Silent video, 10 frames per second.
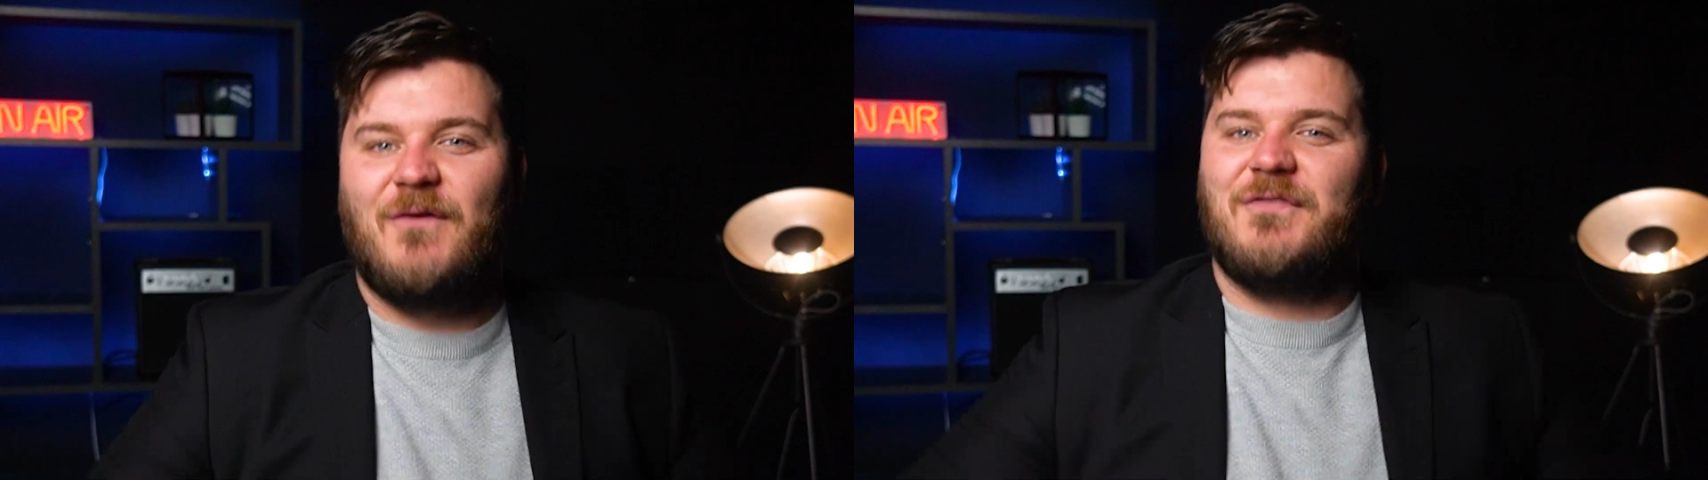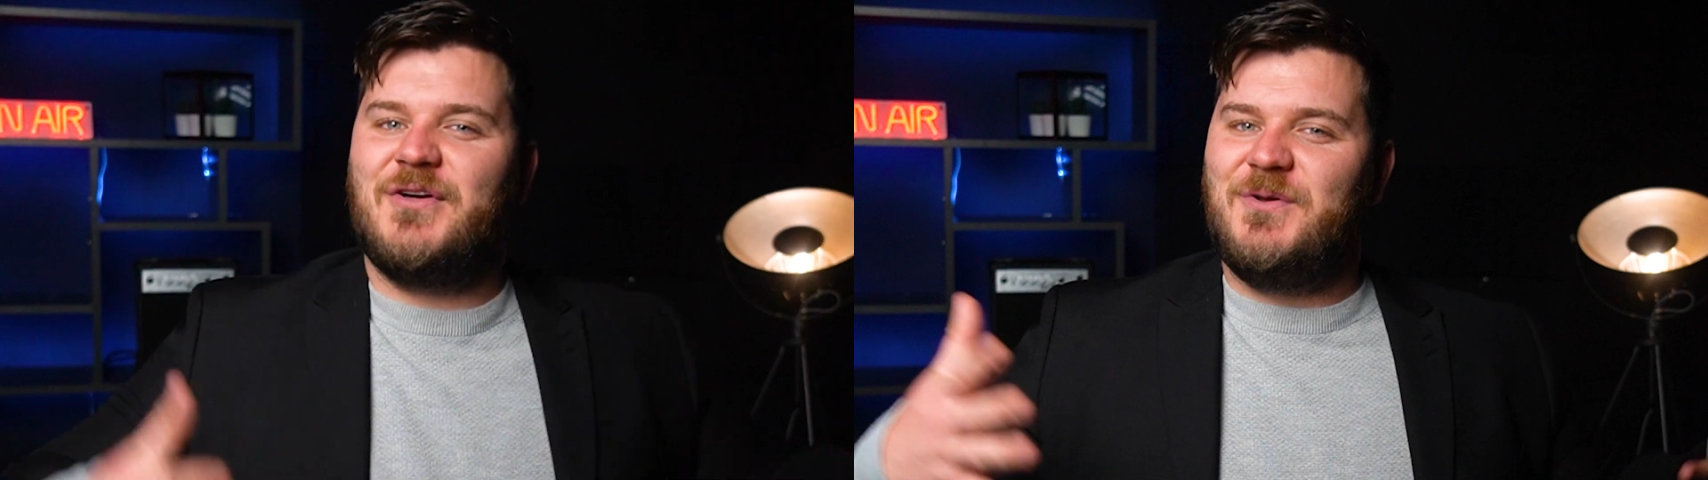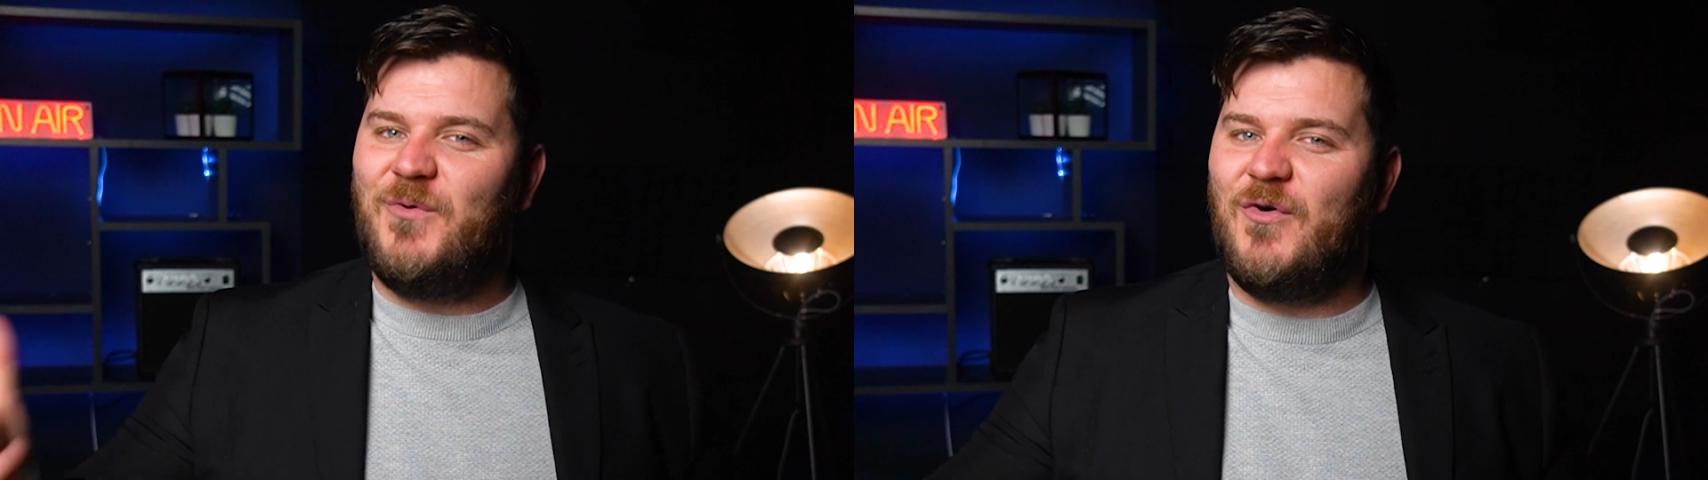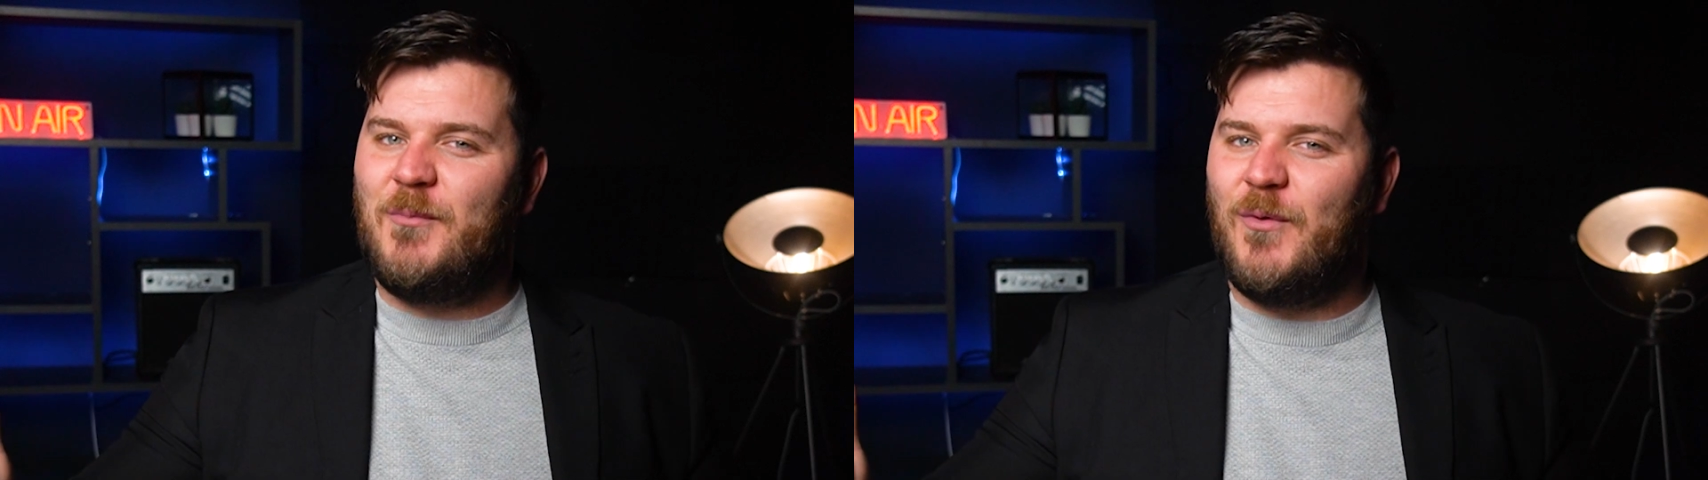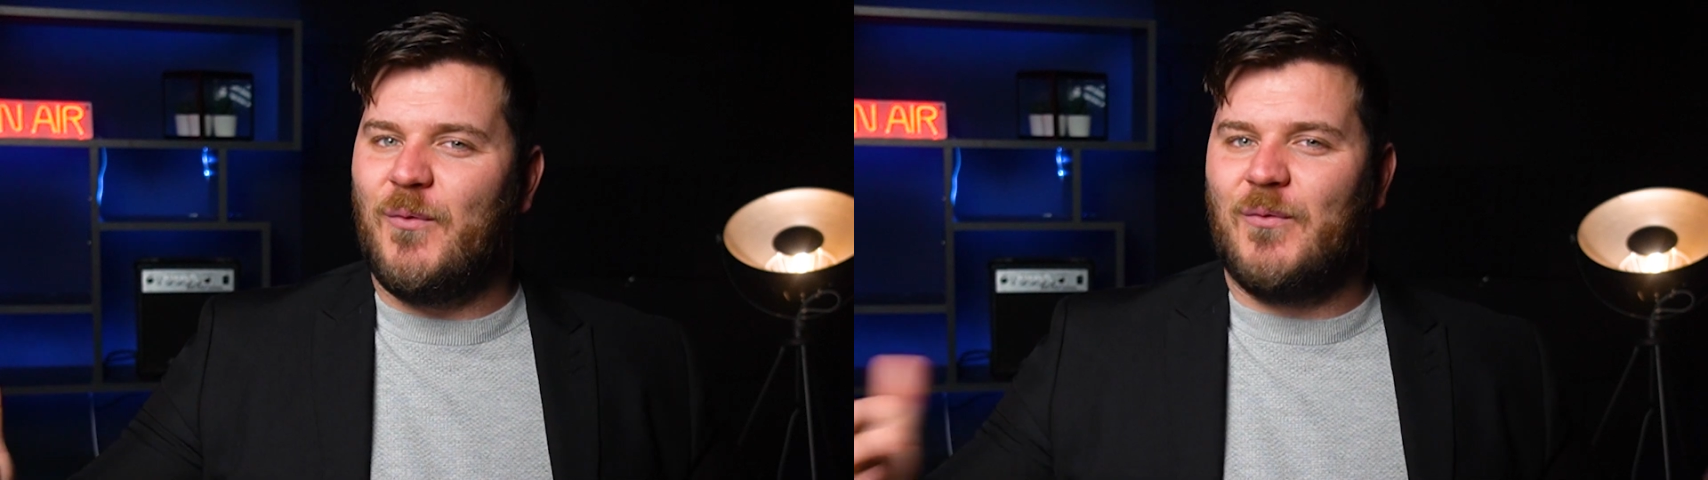of the
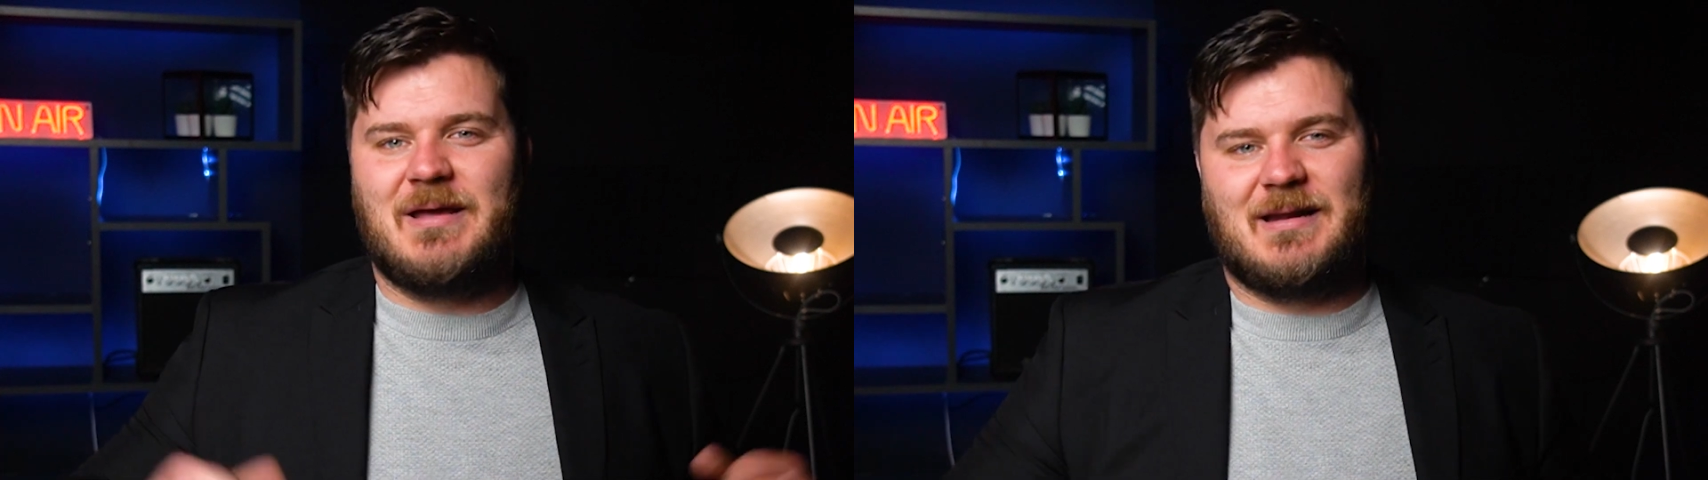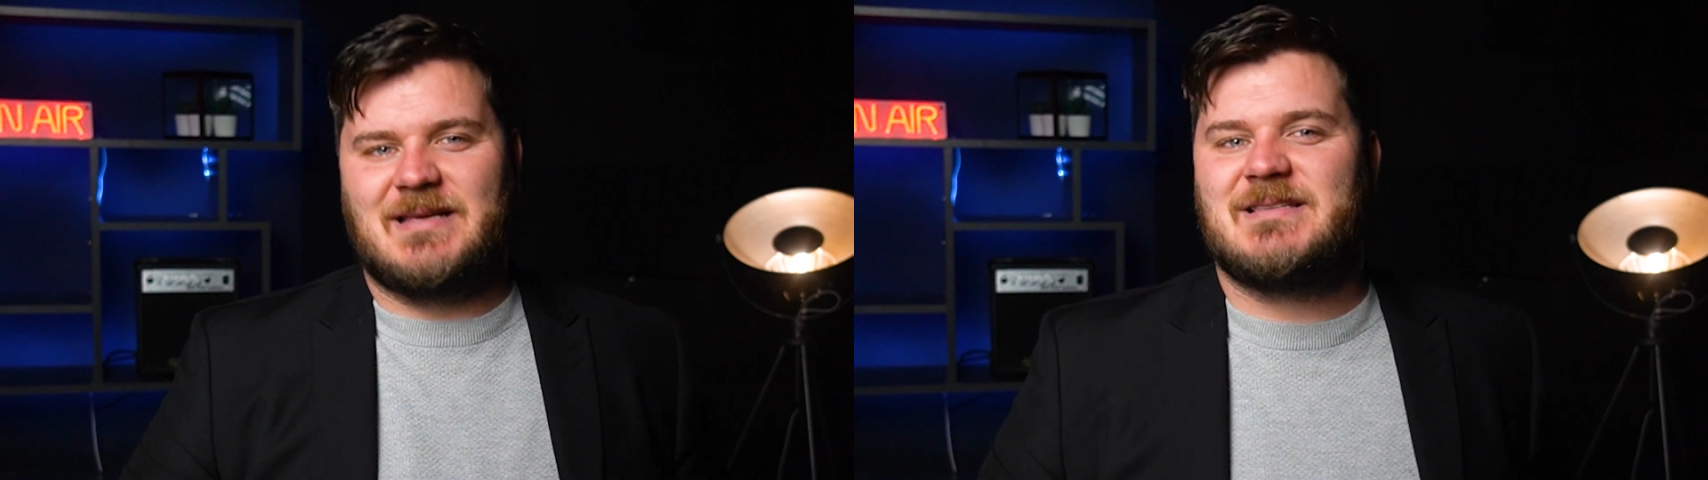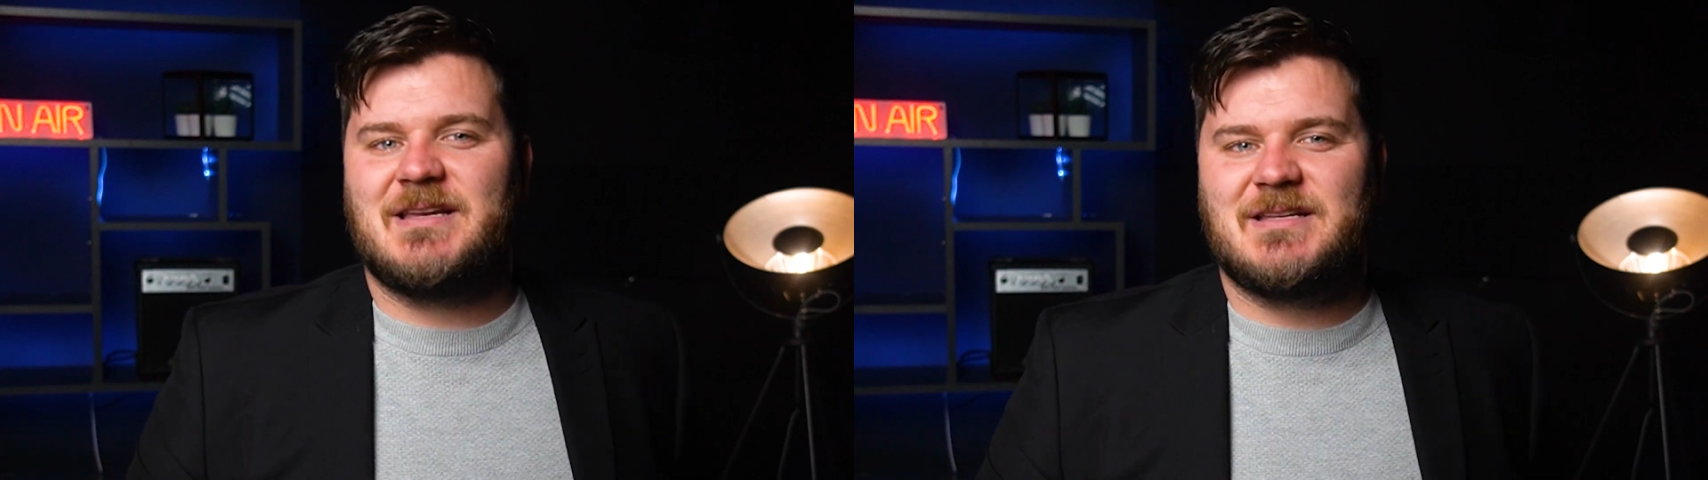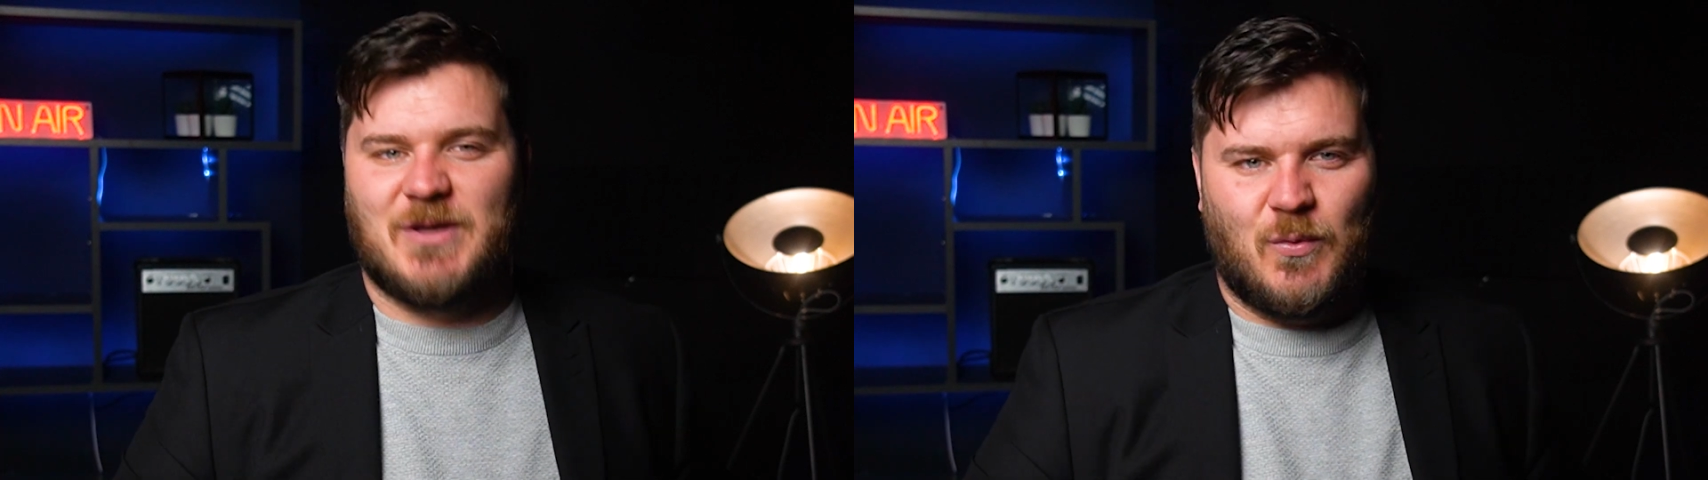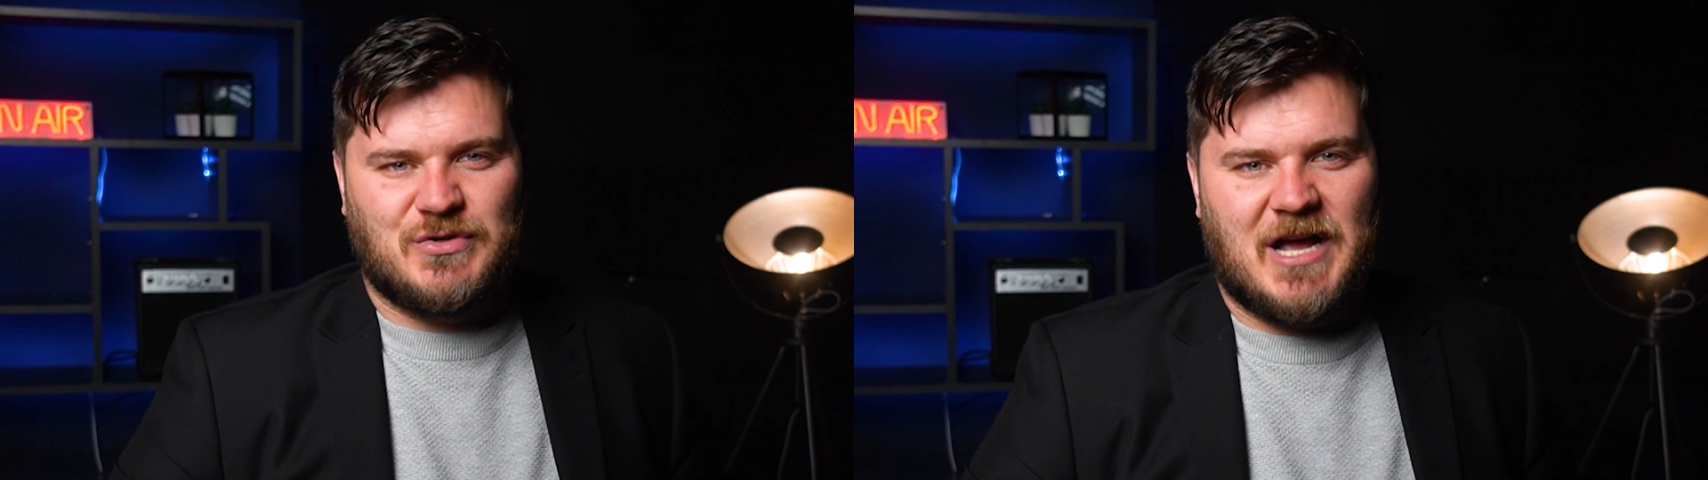normal enlisted
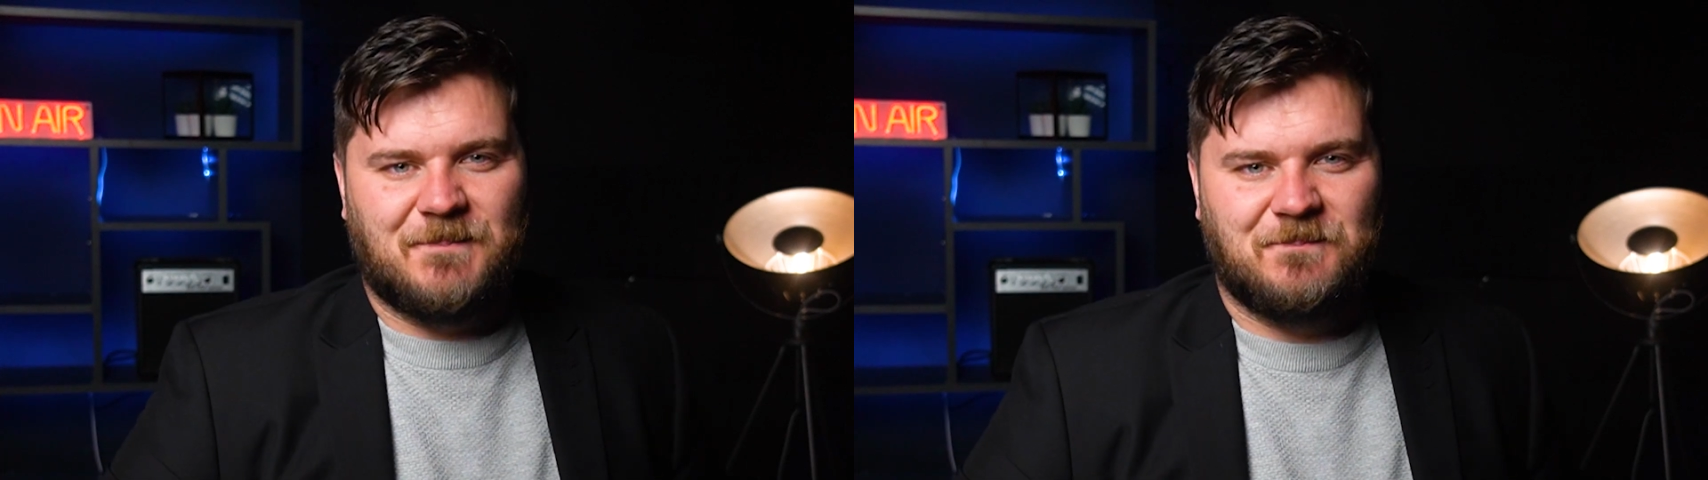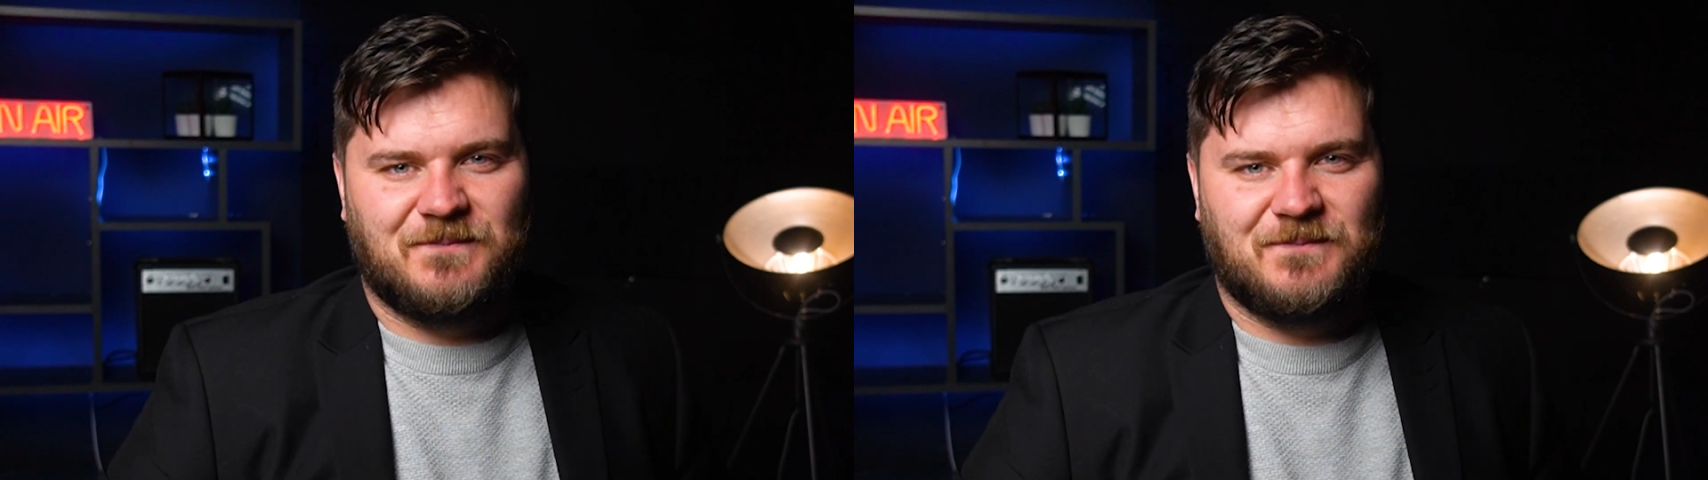soldier.